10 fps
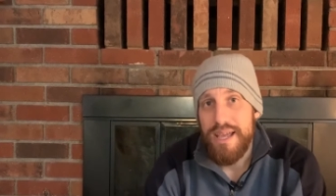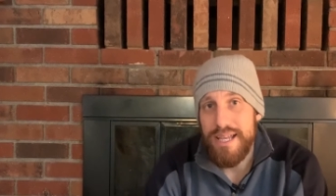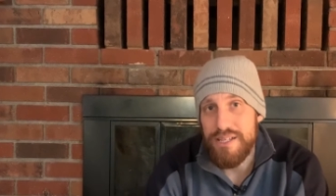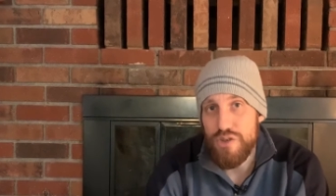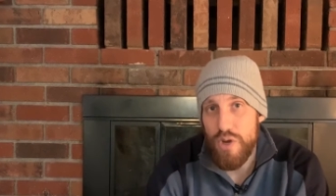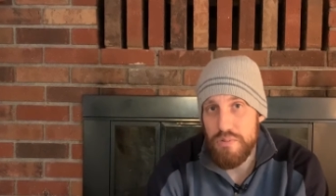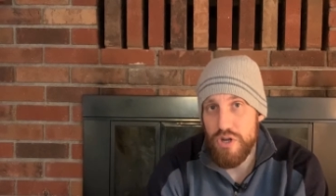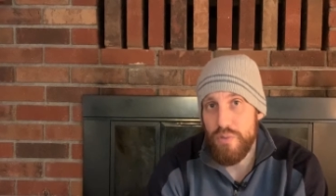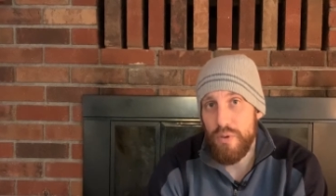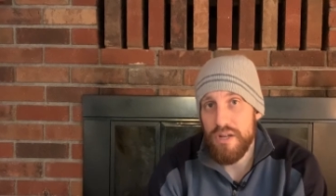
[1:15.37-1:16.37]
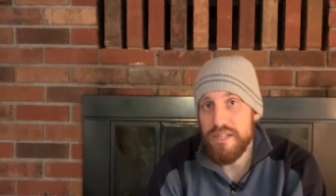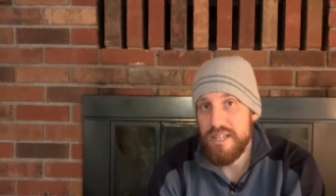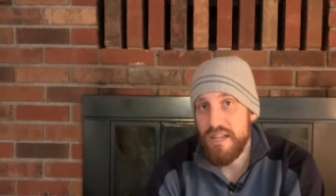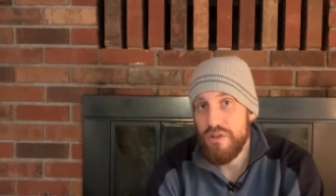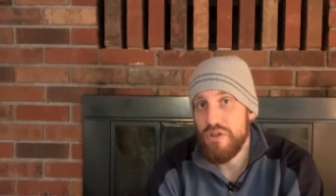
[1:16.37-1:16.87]
in Scripture, and we're going to
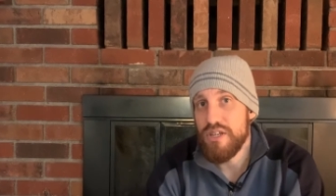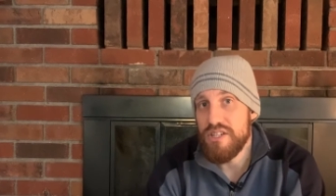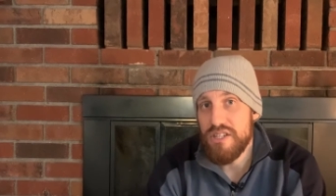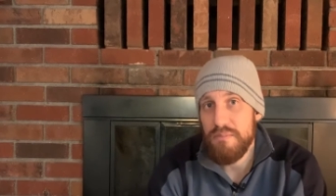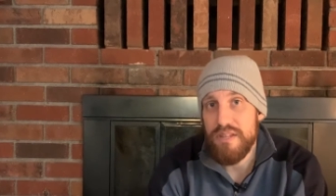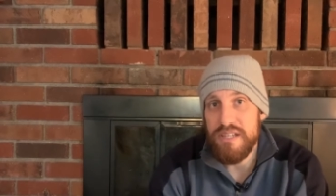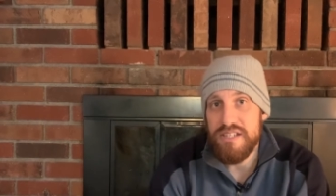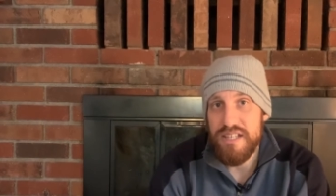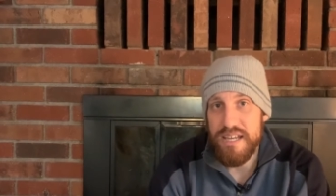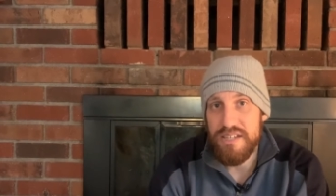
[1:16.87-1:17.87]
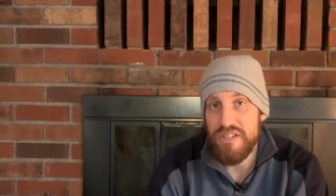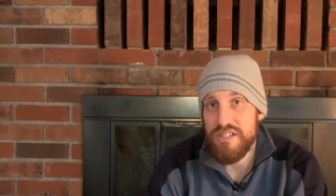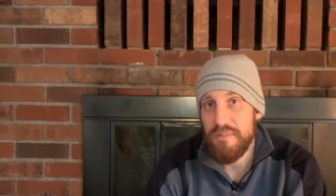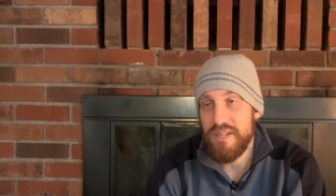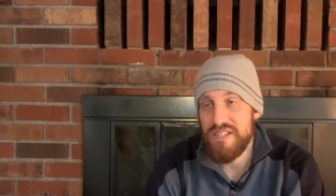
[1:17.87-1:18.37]
take a look at some of these things
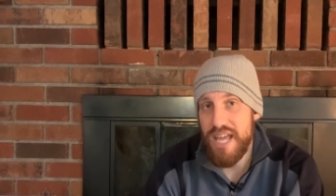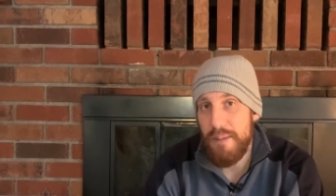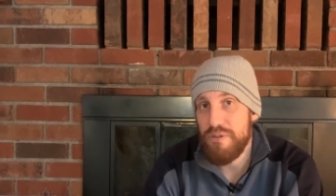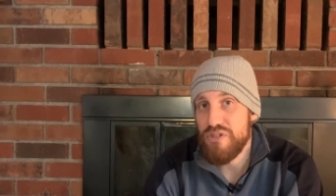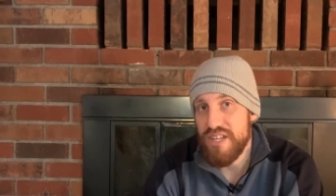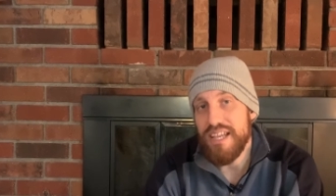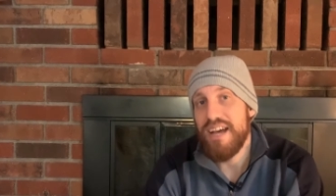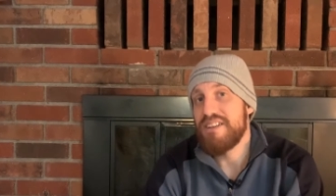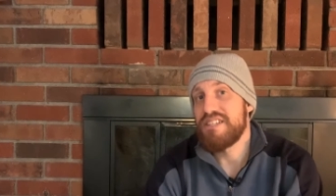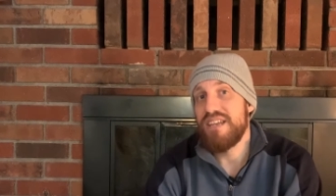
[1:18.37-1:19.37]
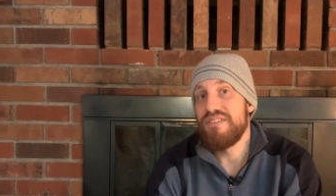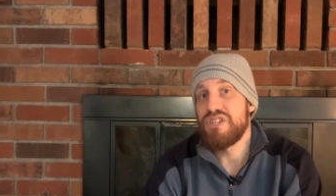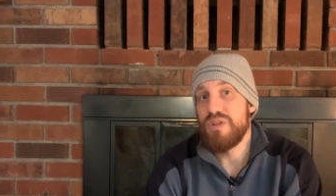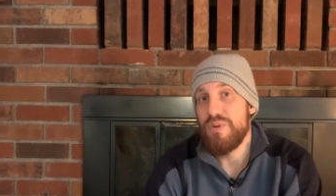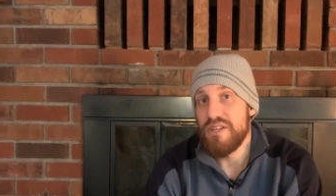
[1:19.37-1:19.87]
and some examples that God has given
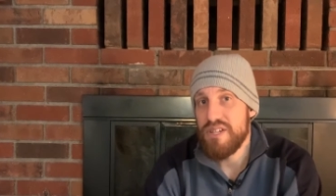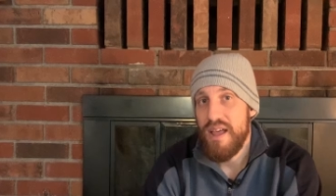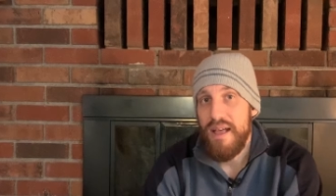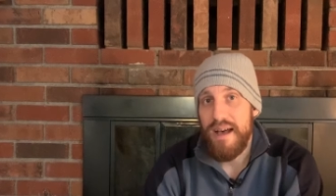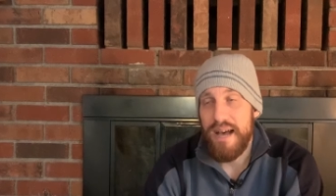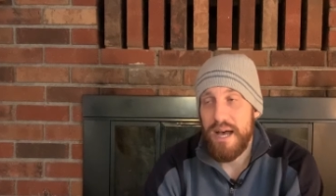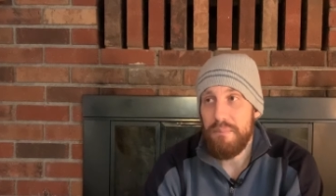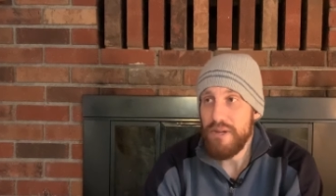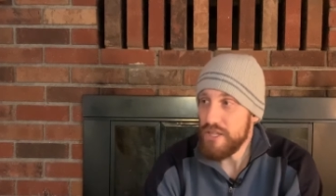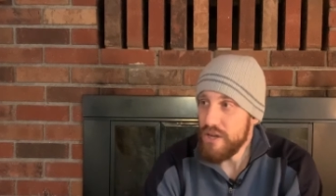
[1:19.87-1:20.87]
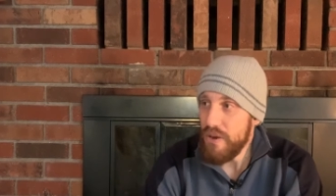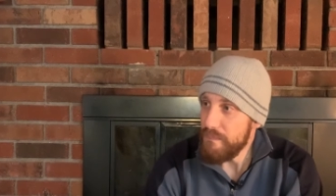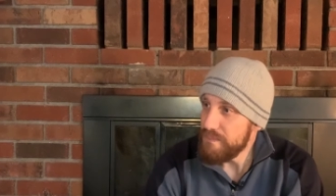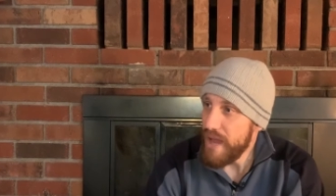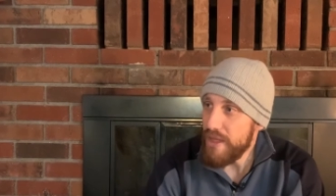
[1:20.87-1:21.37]
to us. Uh, but you
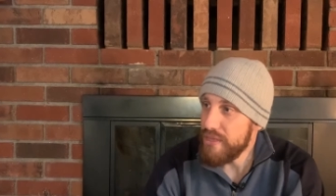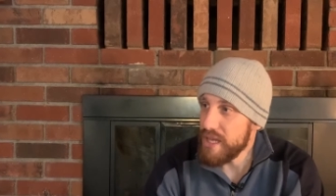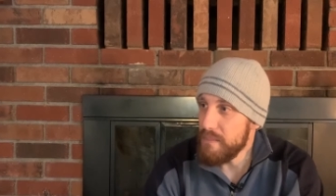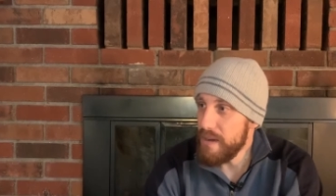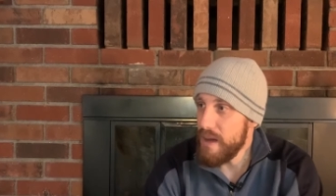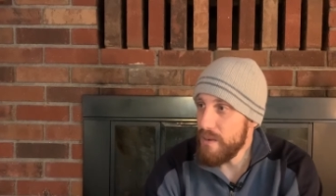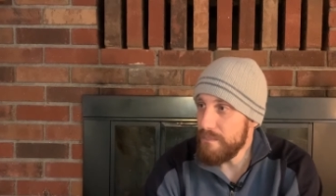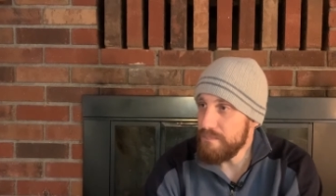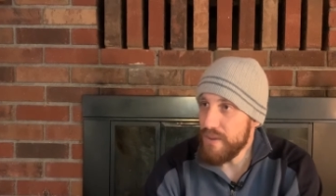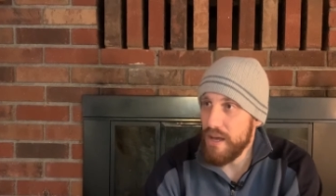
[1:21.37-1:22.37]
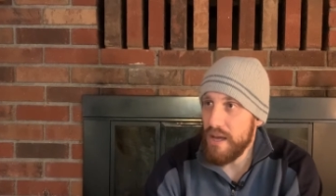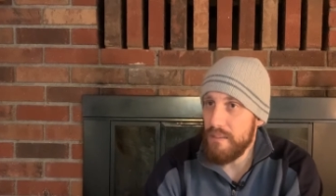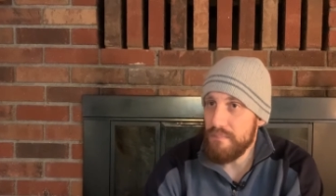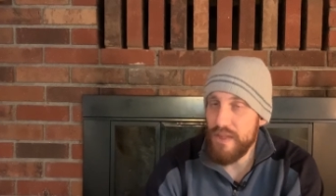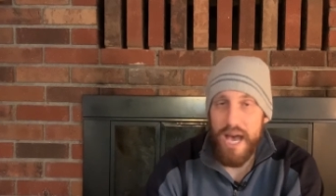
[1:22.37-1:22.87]
know, I think about
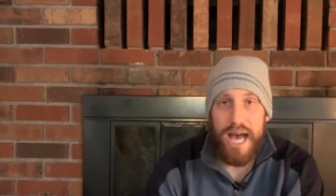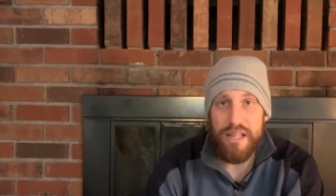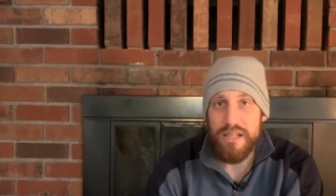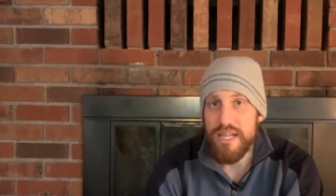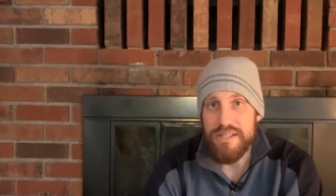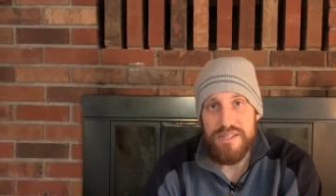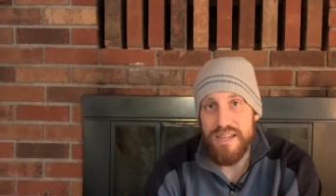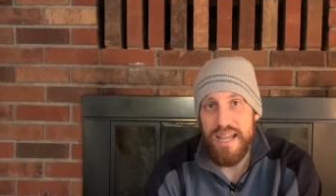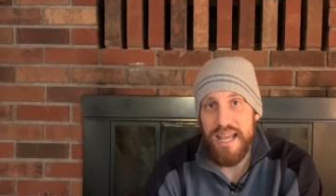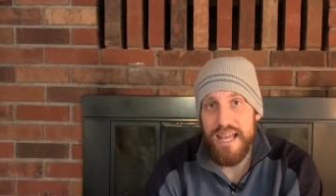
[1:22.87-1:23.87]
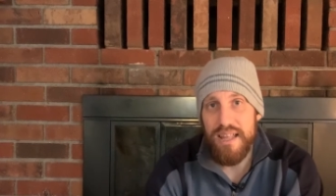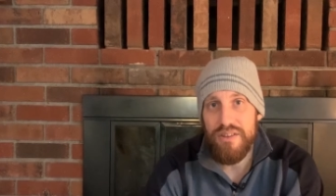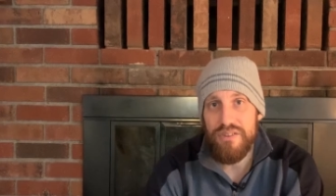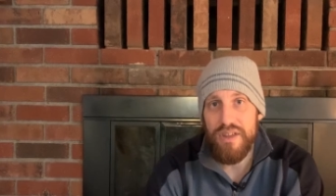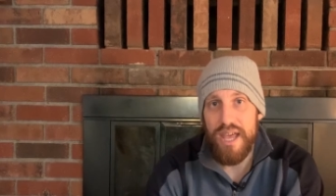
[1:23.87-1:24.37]
um, the holidays,
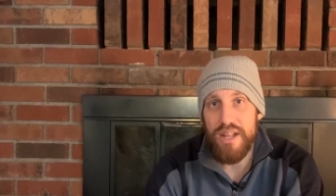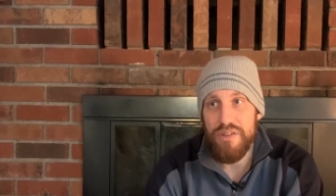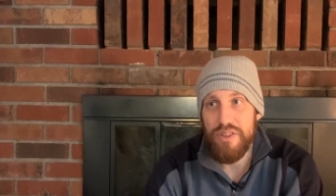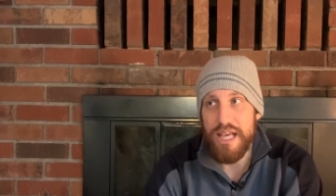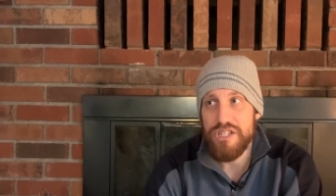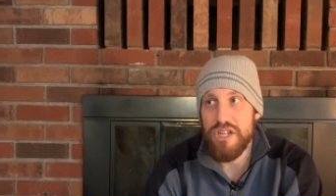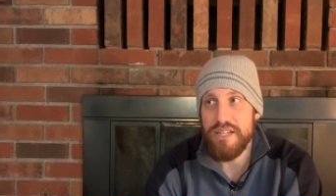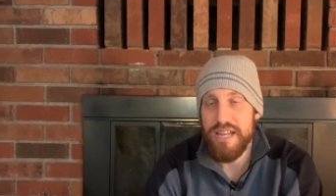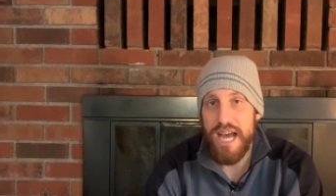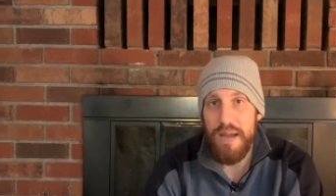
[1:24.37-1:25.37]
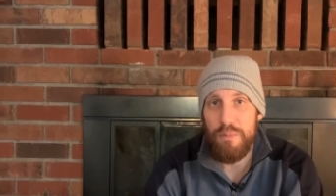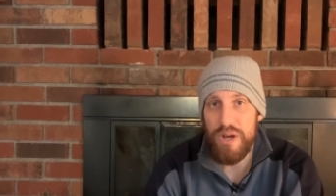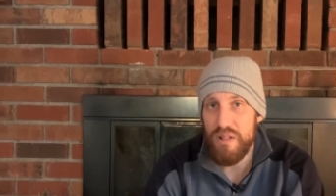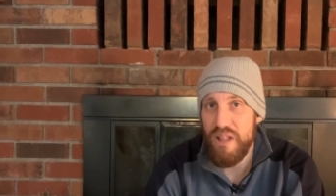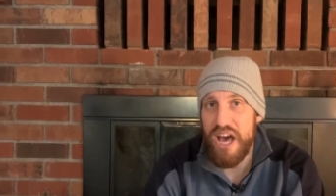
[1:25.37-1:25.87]
and and that's a time
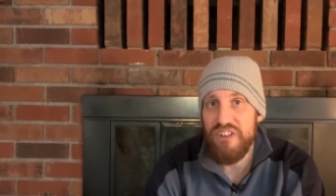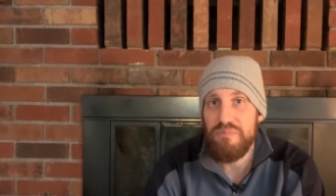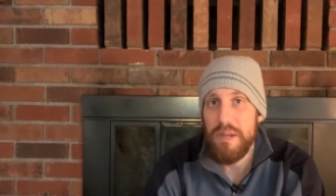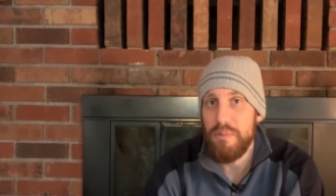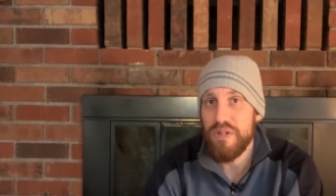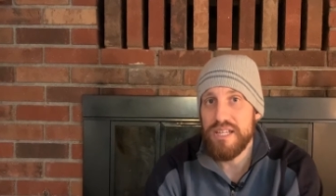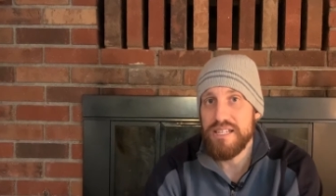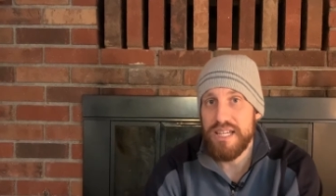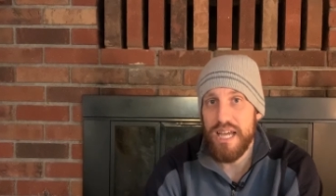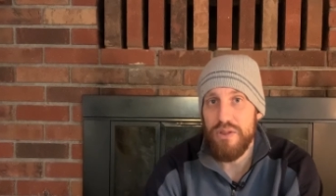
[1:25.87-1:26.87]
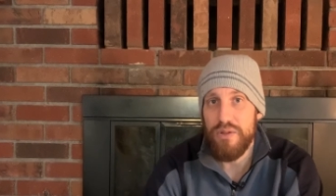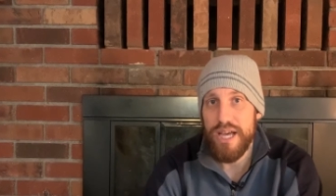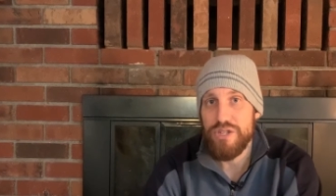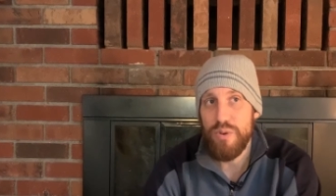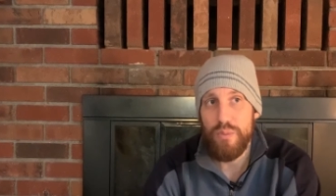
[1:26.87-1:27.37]
when a lot of people get together.
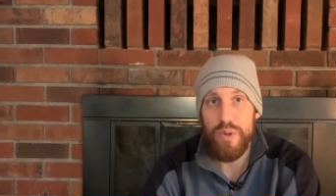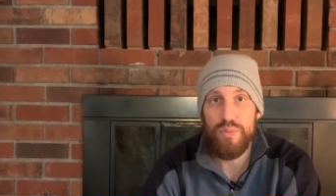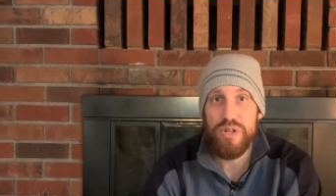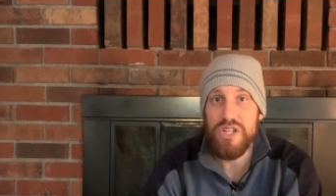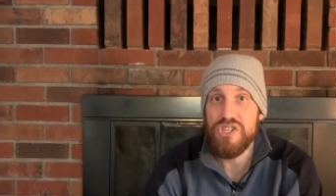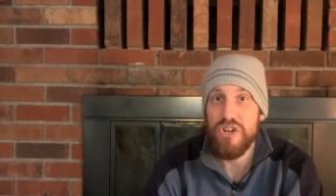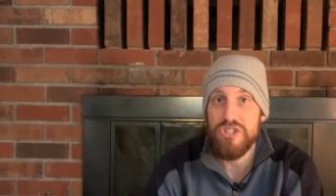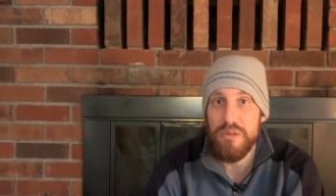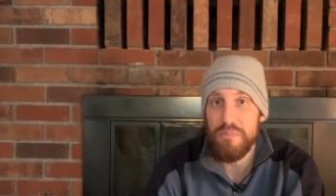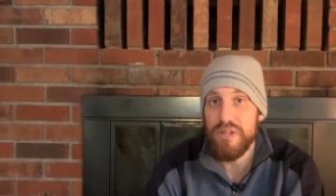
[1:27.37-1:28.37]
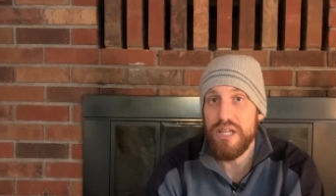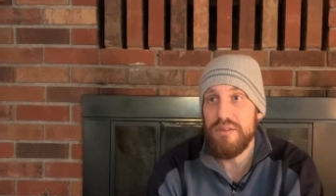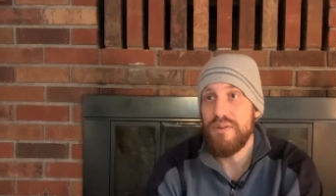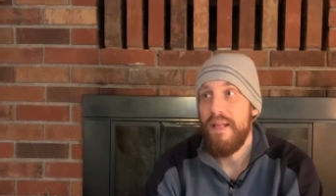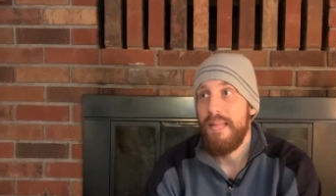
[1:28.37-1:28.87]
That's when we really start to believe